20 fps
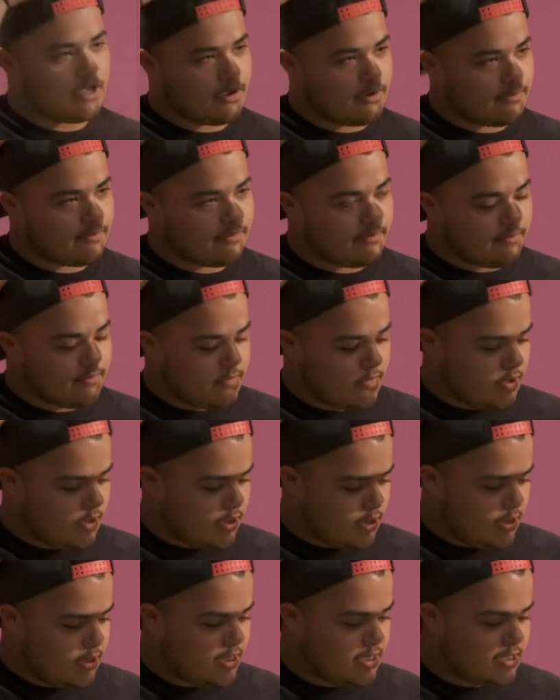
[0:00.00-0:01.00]
um,
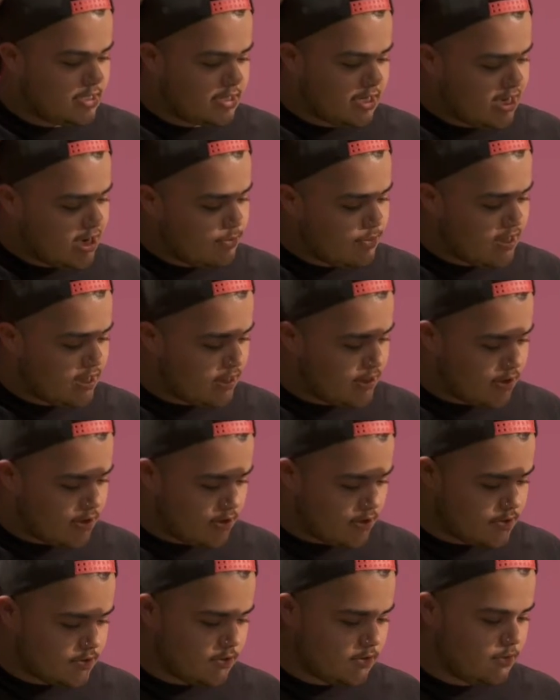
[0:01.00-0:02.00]
this is going to be in
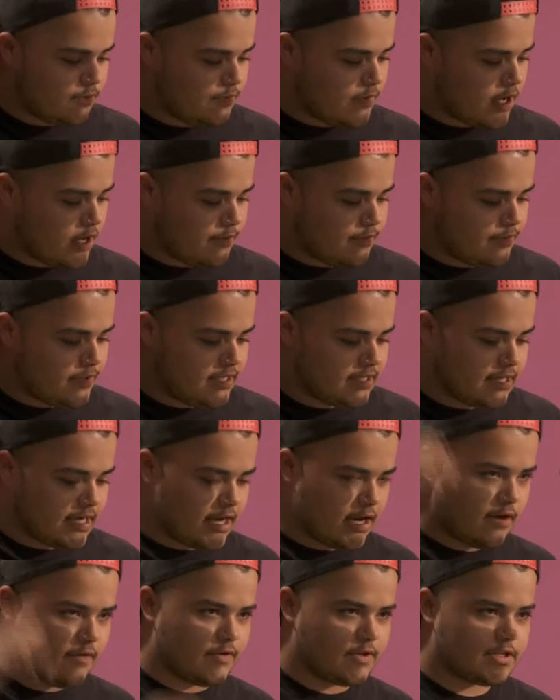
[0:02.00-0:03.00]
there. So uh, please take
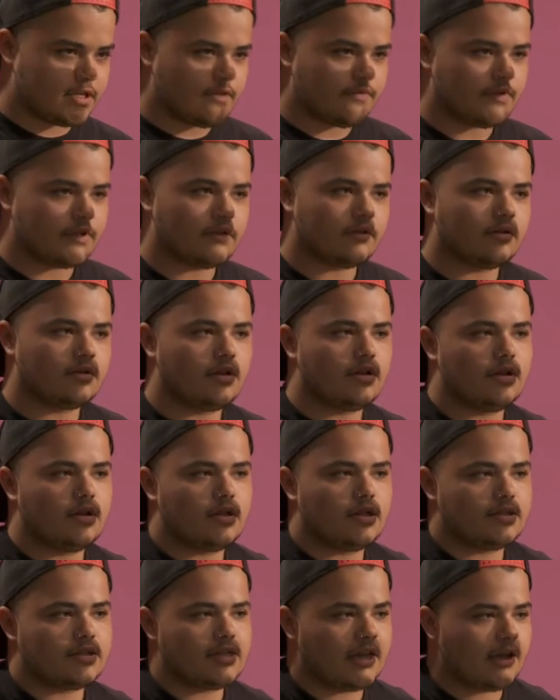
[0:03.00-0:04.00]
care of yourself and
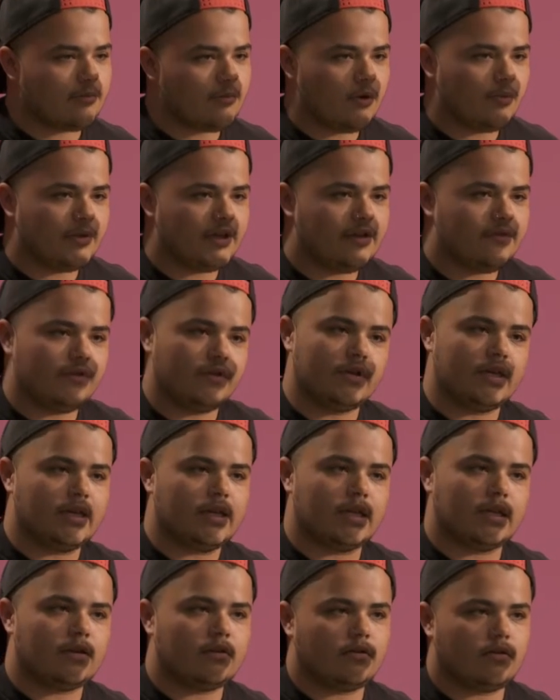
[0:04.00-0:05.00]
take a moment if you need
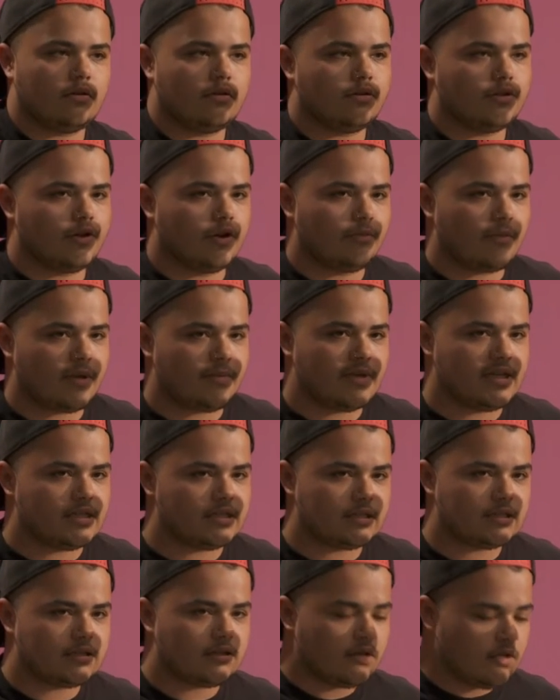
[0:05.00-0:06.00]
it during my
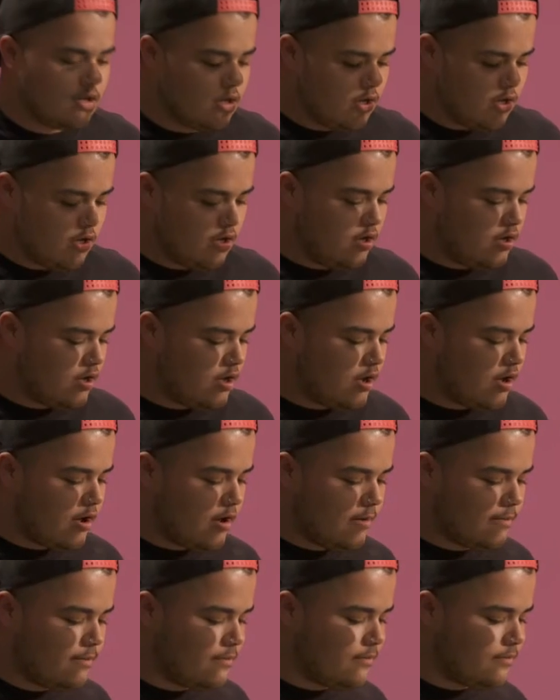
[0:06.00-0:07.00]
piece.
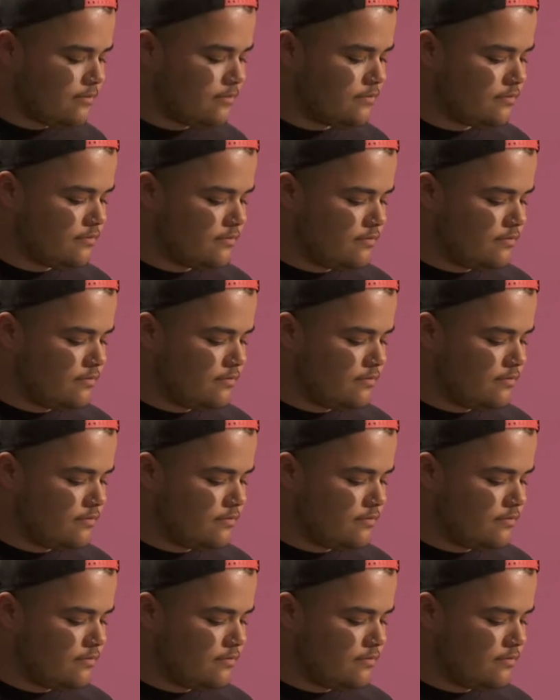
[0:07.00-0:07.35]
Um,